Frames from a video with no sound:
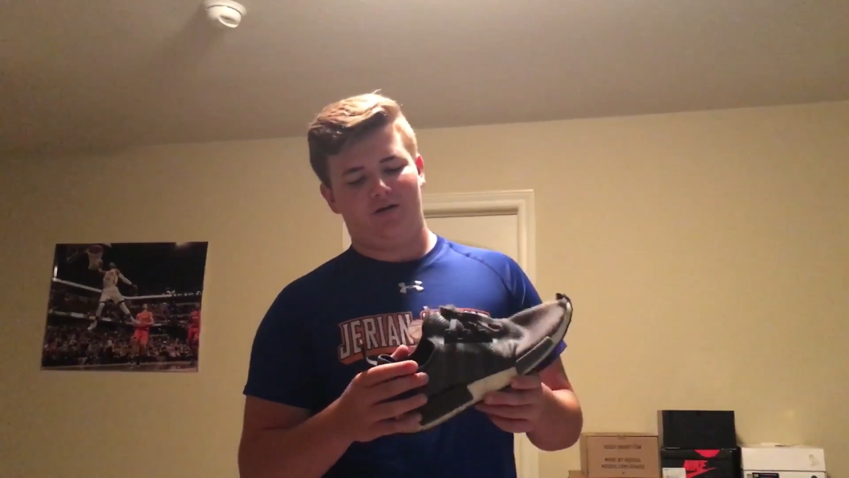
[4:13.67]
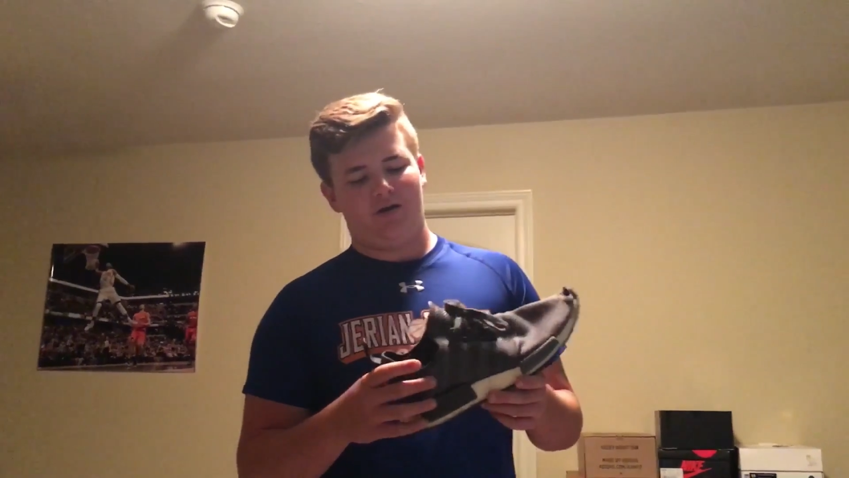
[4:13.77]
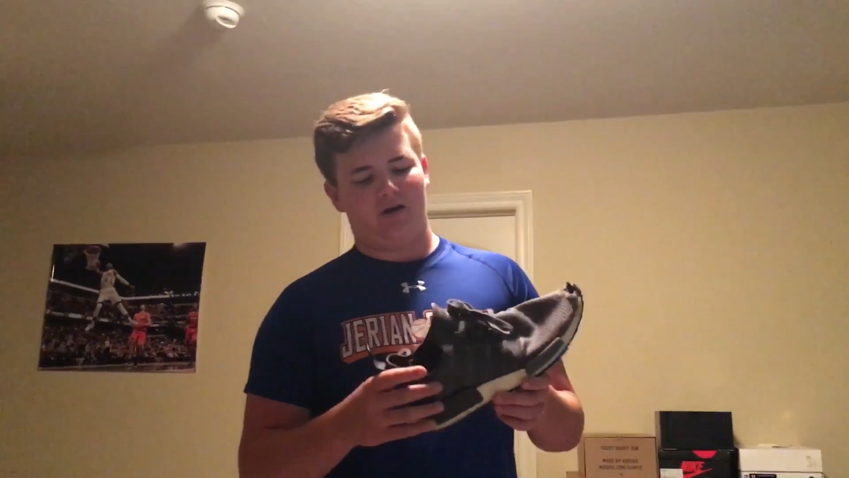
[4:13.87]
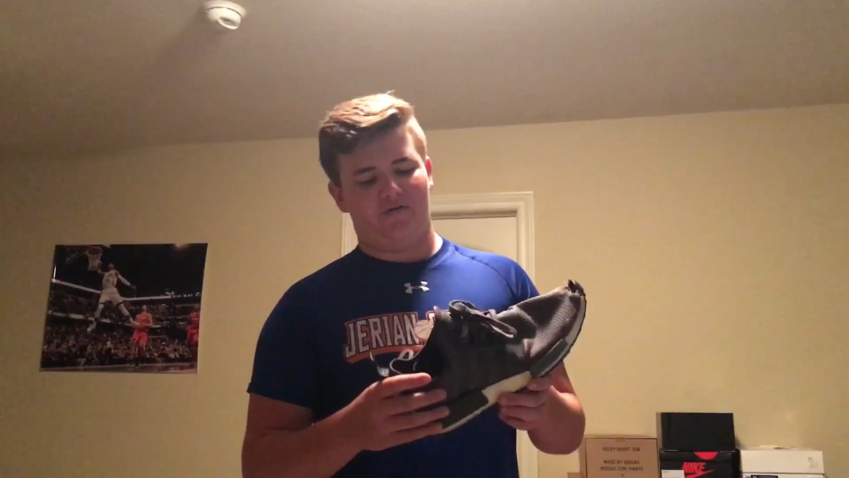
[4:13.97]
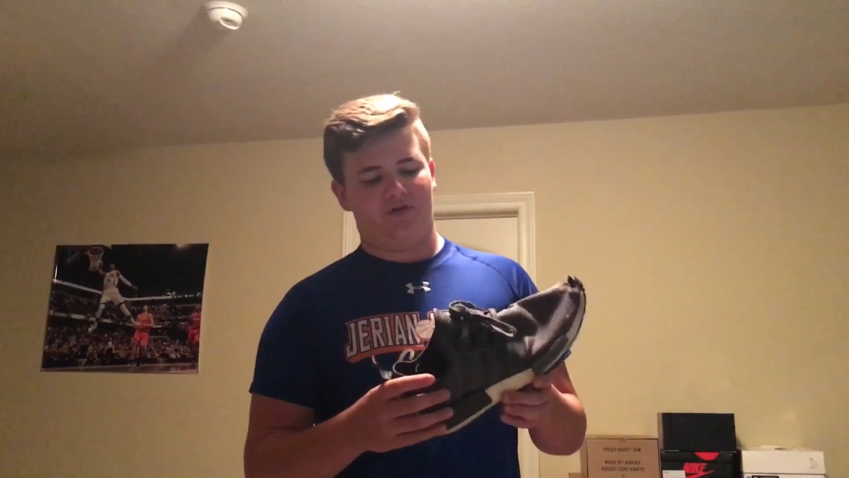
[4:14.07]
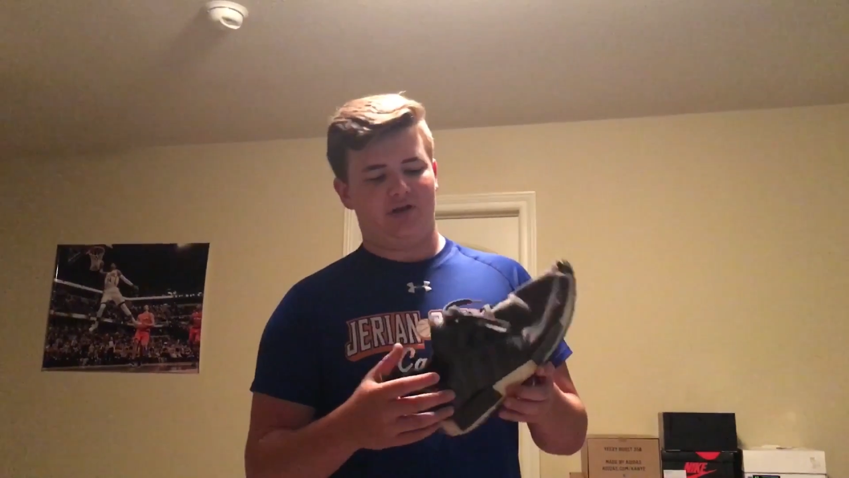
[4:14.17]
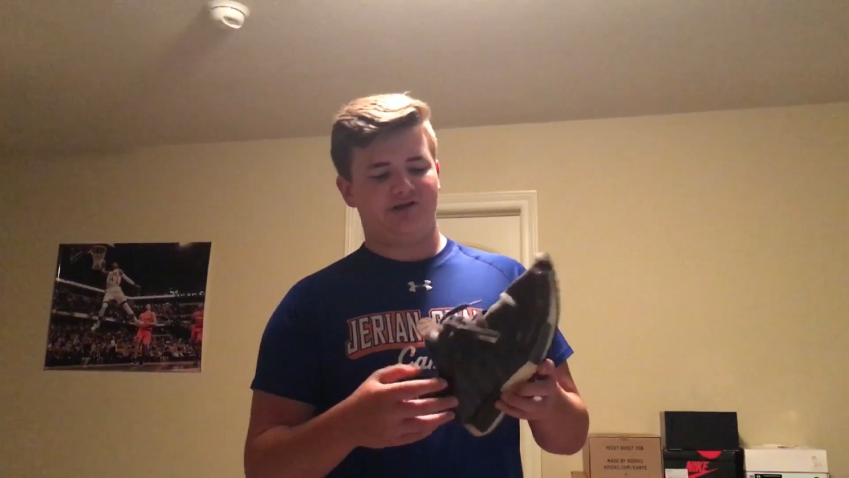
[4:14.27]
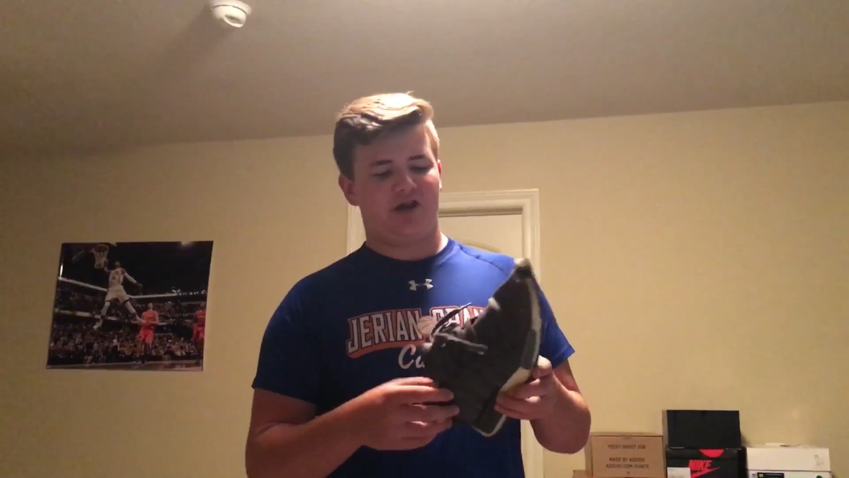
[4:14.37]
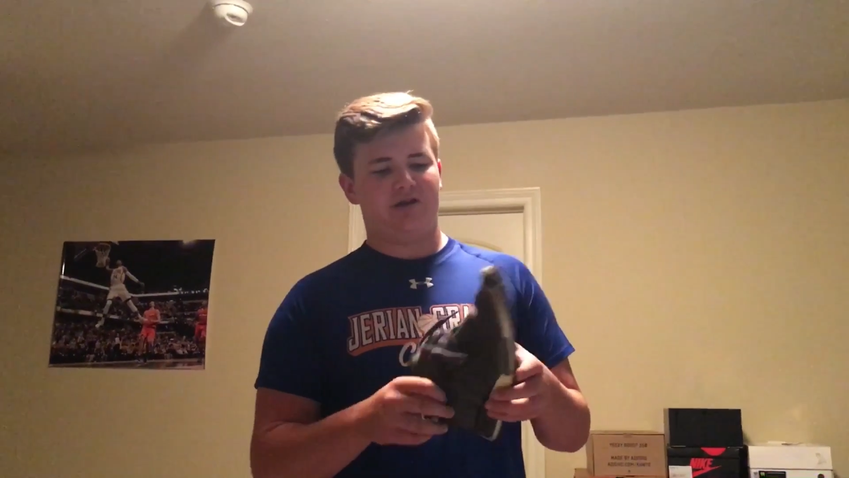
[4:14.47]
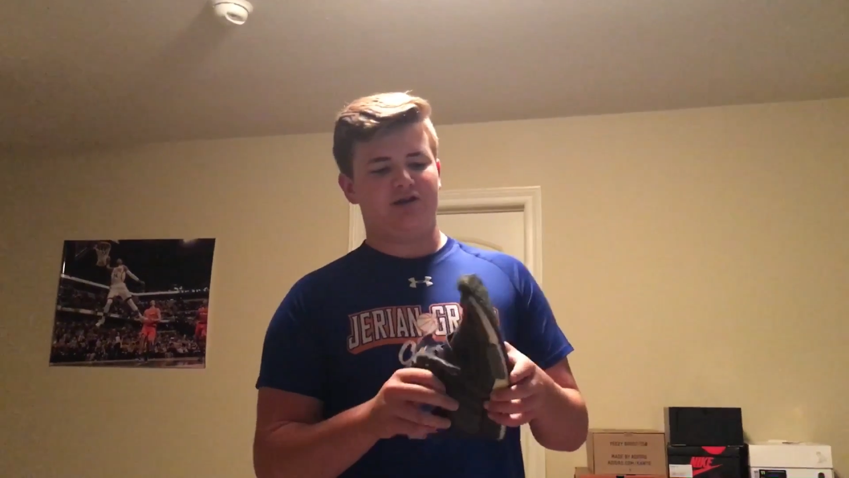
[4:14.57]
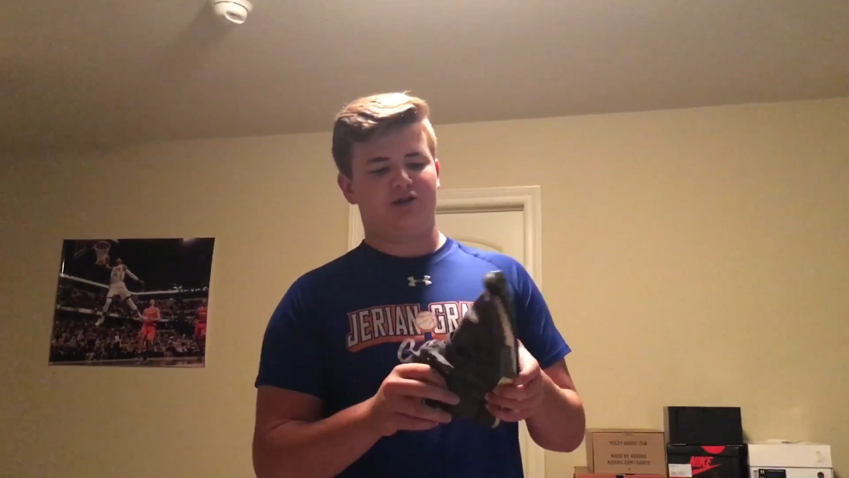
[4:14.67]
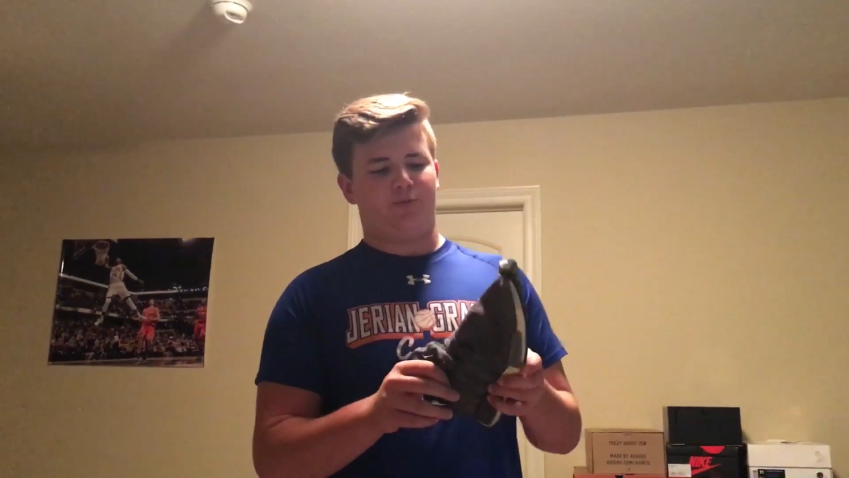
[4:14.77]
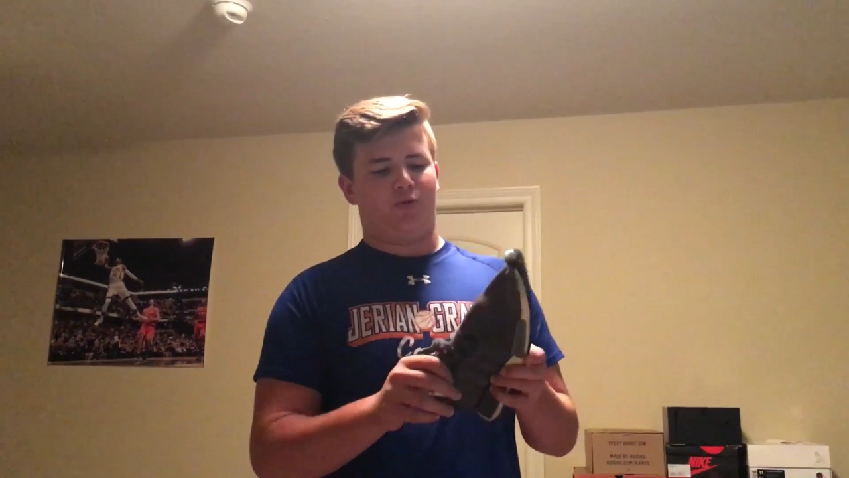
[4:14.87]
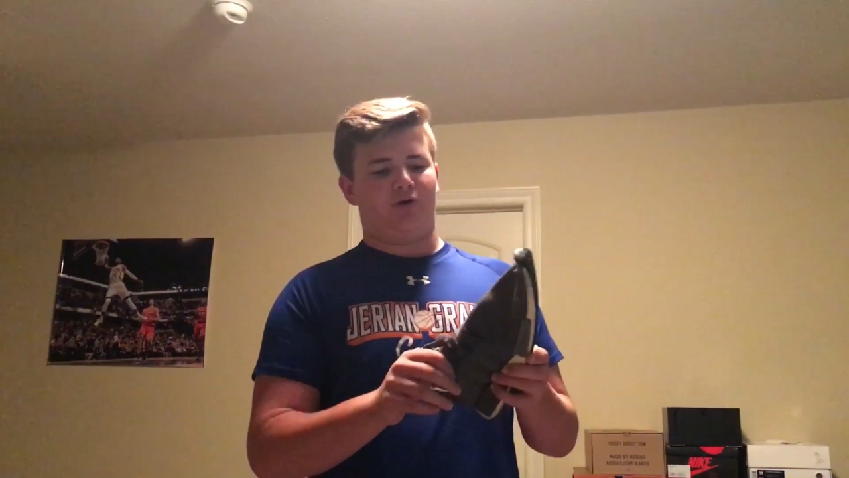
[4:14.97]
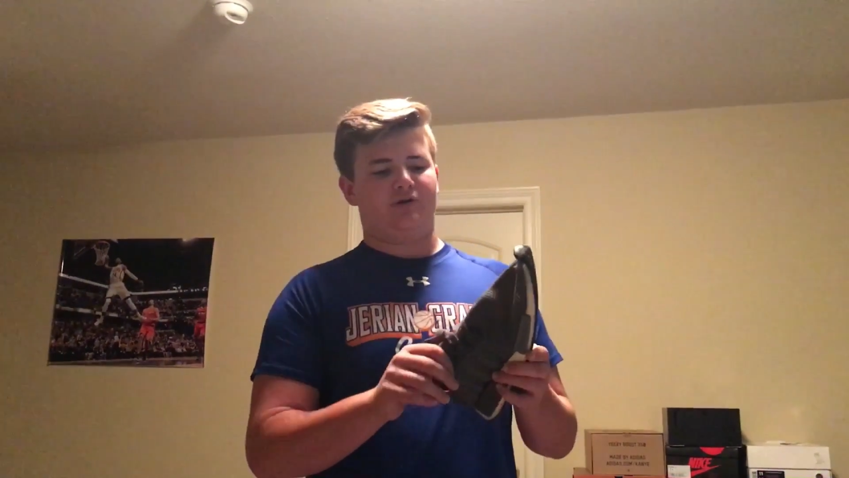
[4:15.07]
of the JD
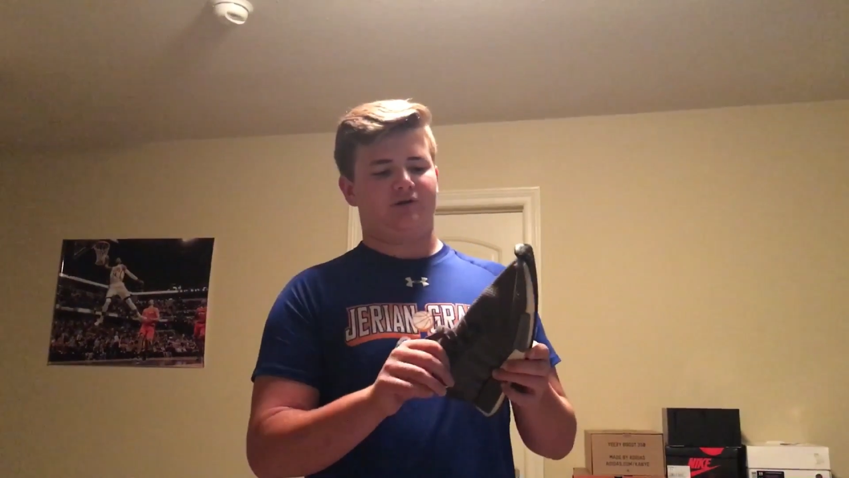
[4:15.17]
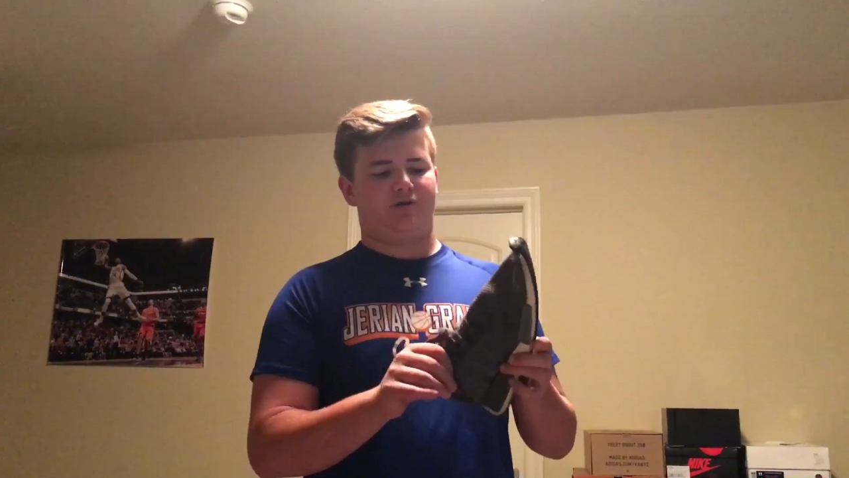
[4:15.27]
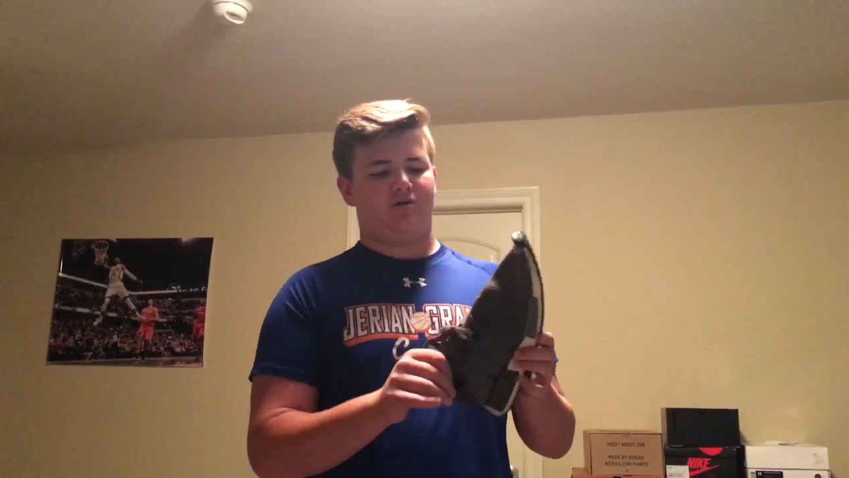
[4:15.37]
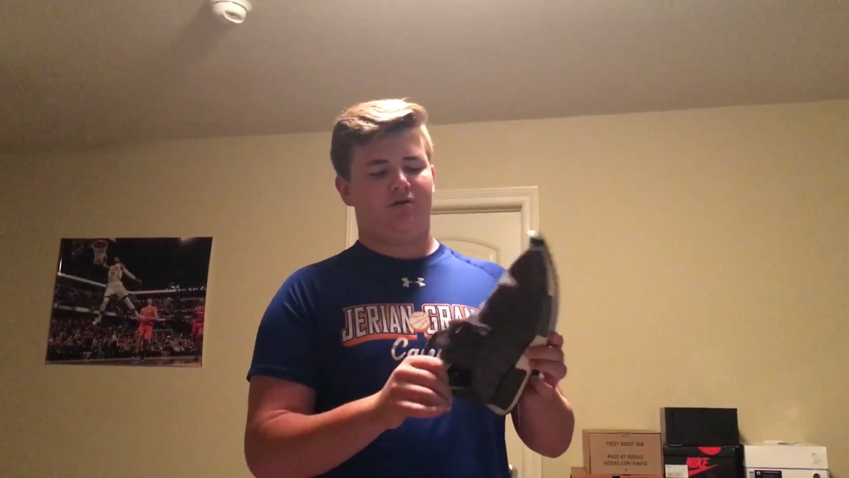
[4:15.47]
Sports